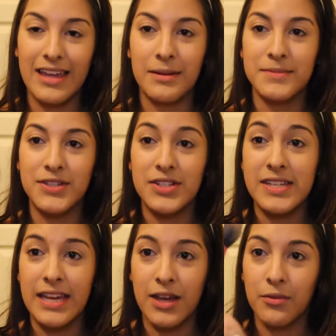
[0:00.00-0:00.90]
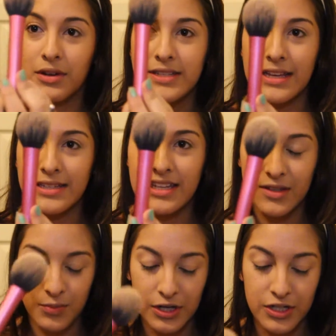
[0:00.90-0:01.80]
I'm just taking a Real Techniques
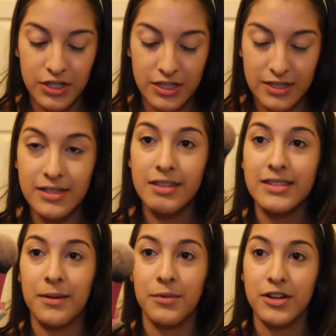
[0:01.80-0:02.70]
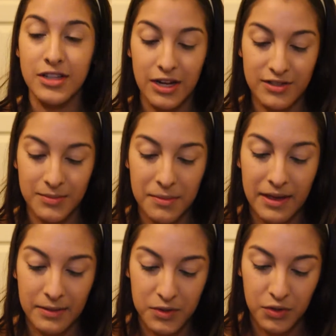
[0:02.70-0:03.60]
brush. This is the same brush that I used in my
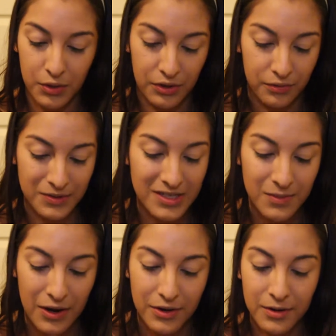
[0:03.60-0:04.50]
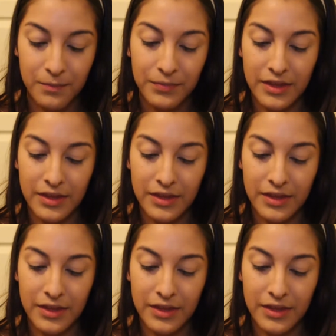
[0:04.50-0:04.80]
makeup tutorial for this powder.